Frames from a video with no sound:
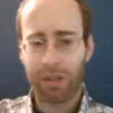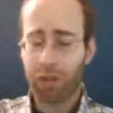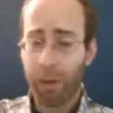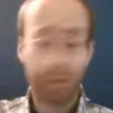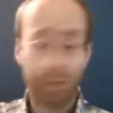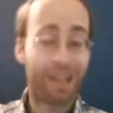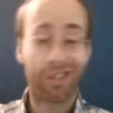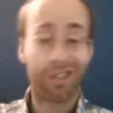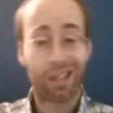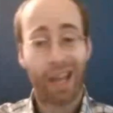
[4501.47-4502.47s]
terms mean,
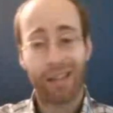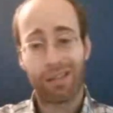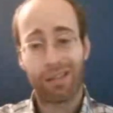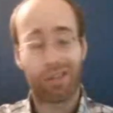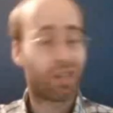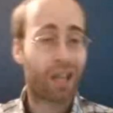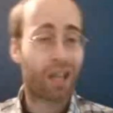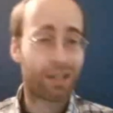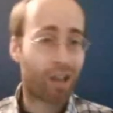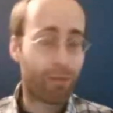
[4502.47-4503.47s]
just in case
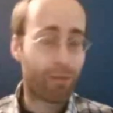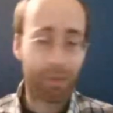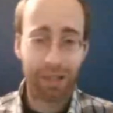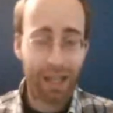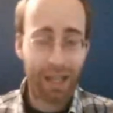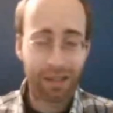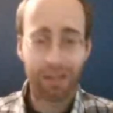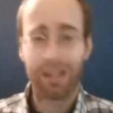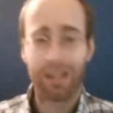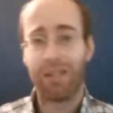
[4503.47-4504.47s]
it comes up on the
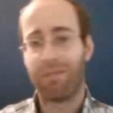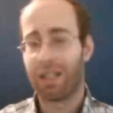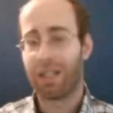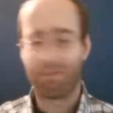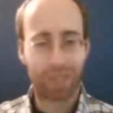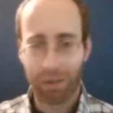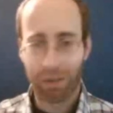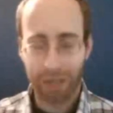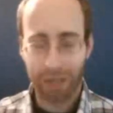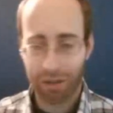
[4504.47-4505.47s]
ACT, that
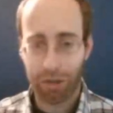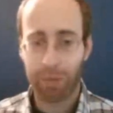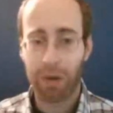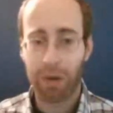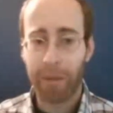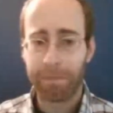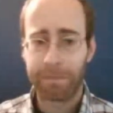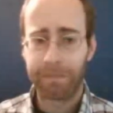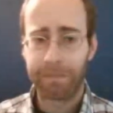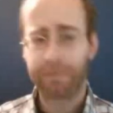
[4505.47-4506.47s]
it doesn't trip you up.
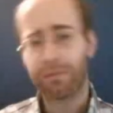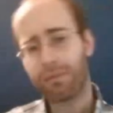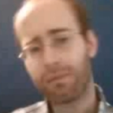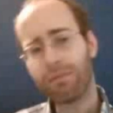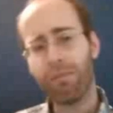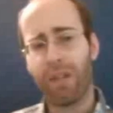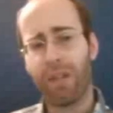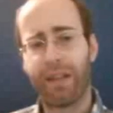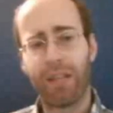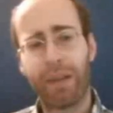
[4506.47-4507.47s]

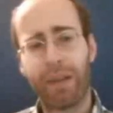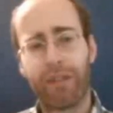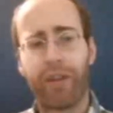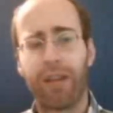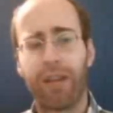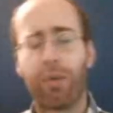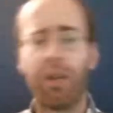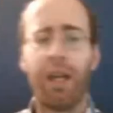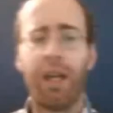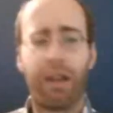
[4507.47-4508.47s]
The independent
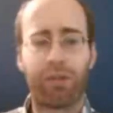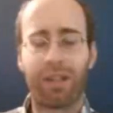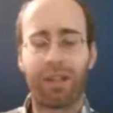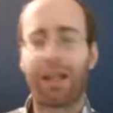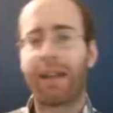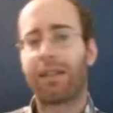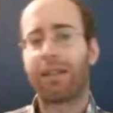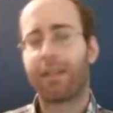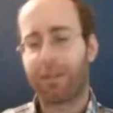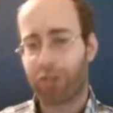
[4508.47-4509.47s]
variable is what the
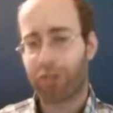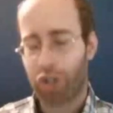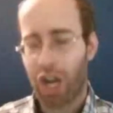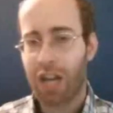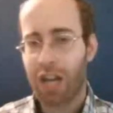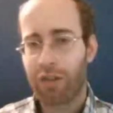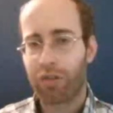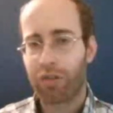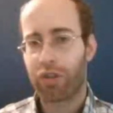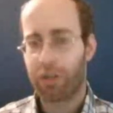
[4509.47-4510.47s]
scientists
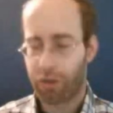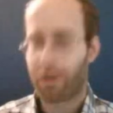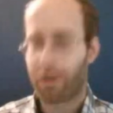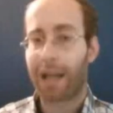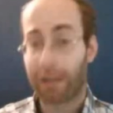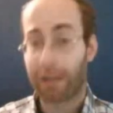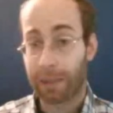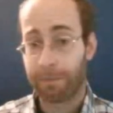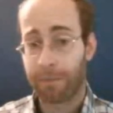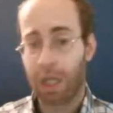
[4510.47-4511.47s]
change directly,
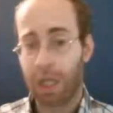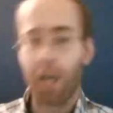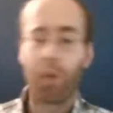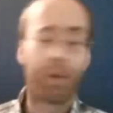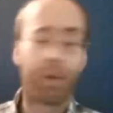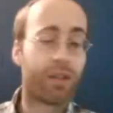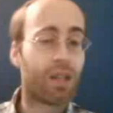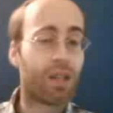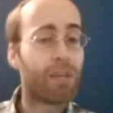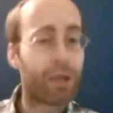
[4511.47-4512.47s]
whereas the
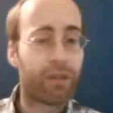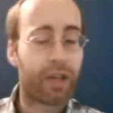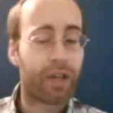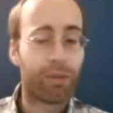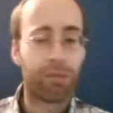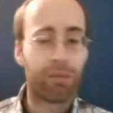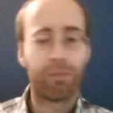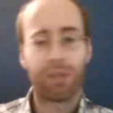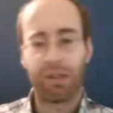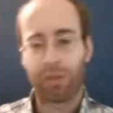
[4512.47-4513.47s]
dependent variable
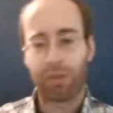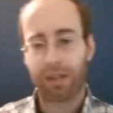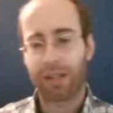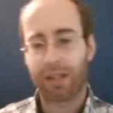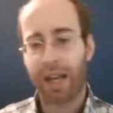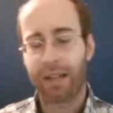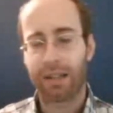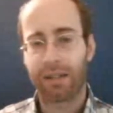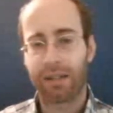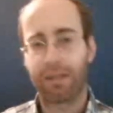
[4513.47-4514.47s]
is what the
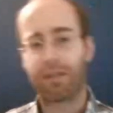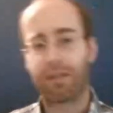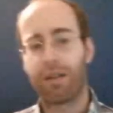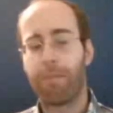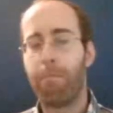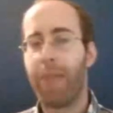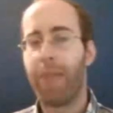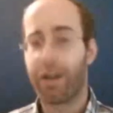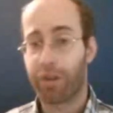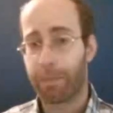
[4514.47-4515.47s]
scientists
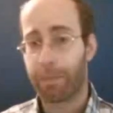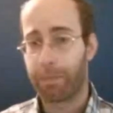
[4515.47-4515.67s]
measure.